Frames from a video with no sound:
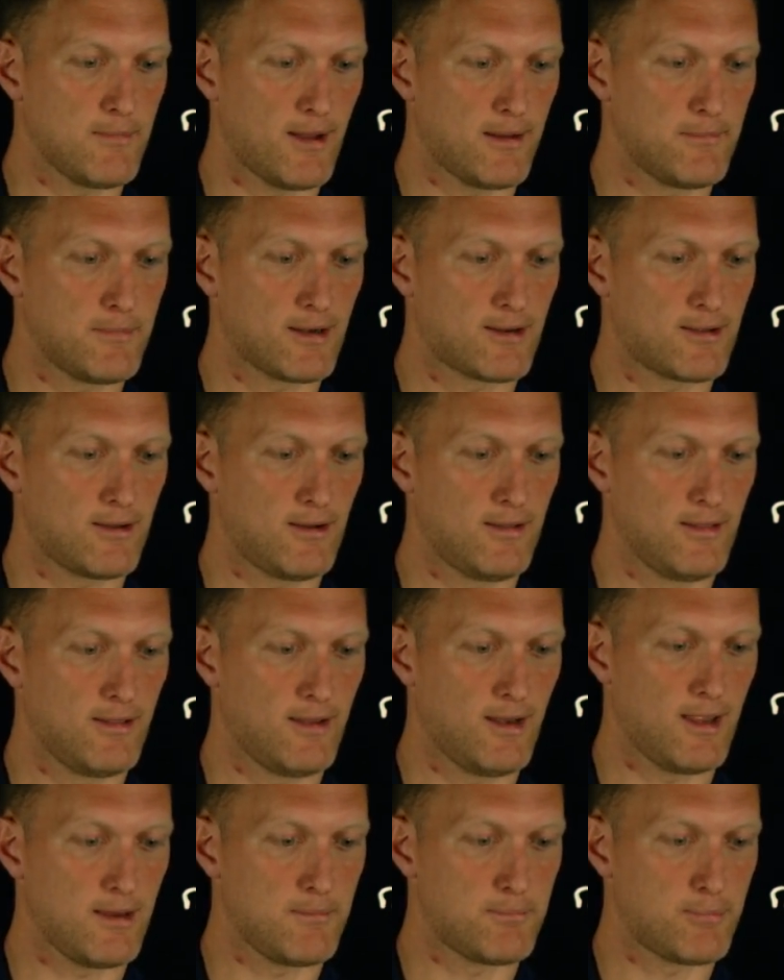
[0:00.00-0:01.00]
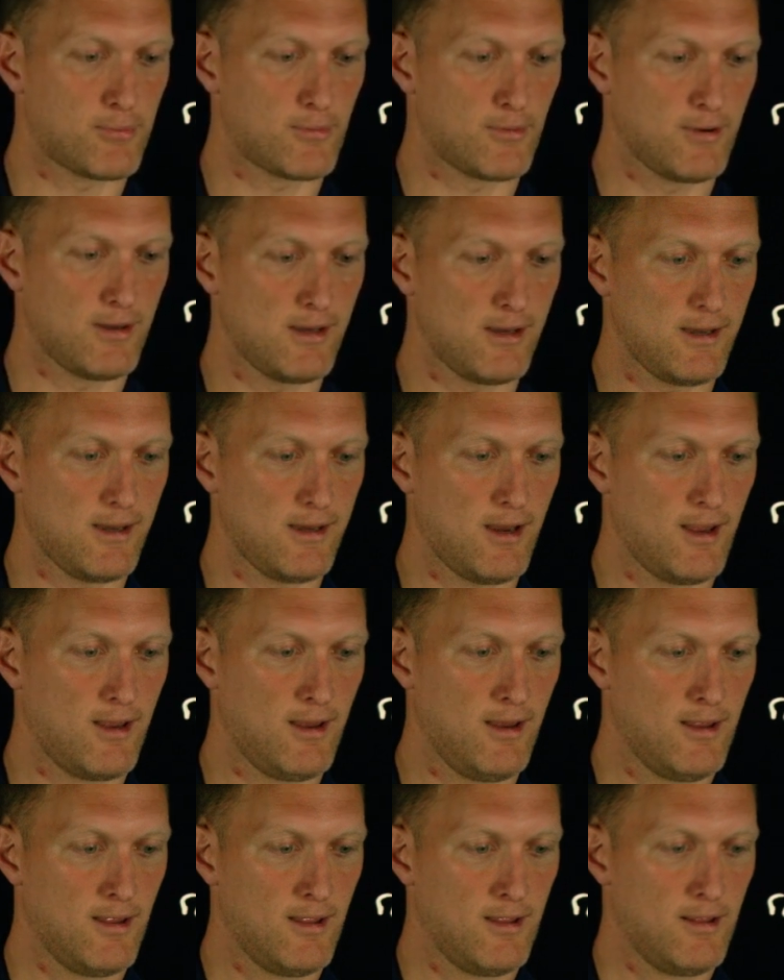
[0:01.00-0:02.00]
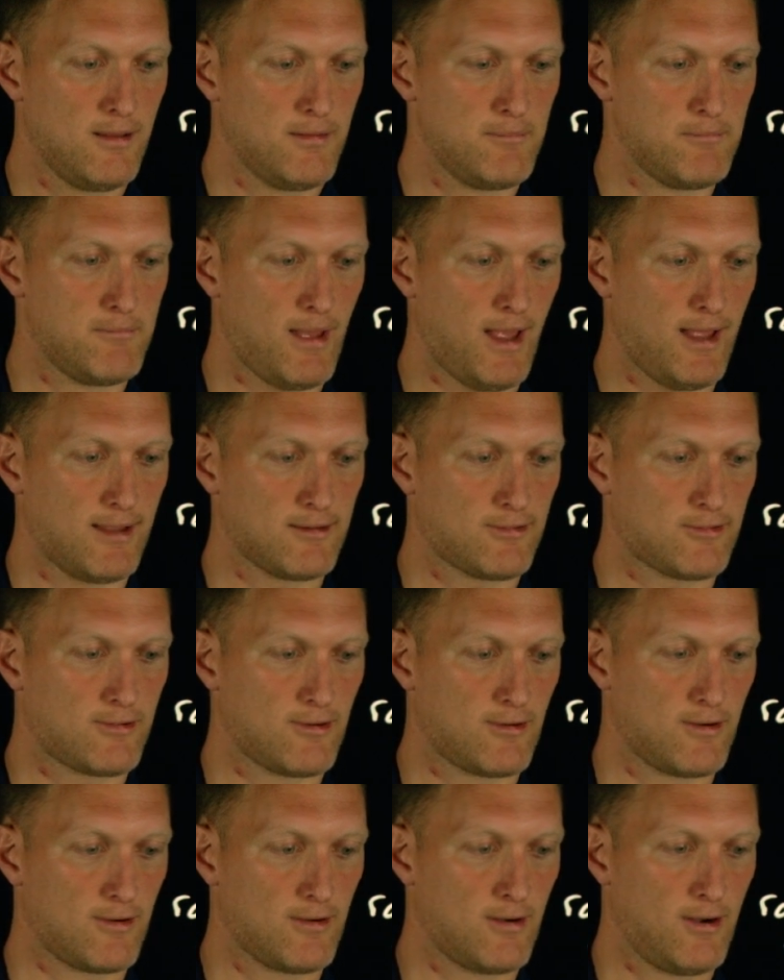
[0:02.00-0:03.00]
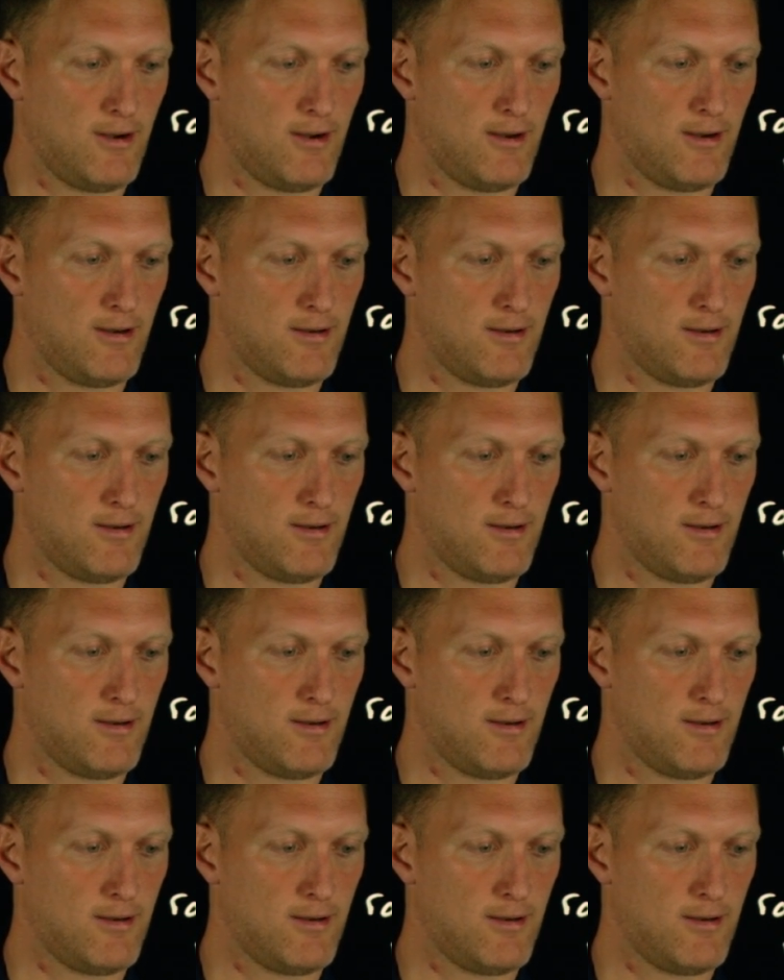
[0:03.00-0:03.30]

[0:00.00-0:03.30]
I'm going to call it a pre-master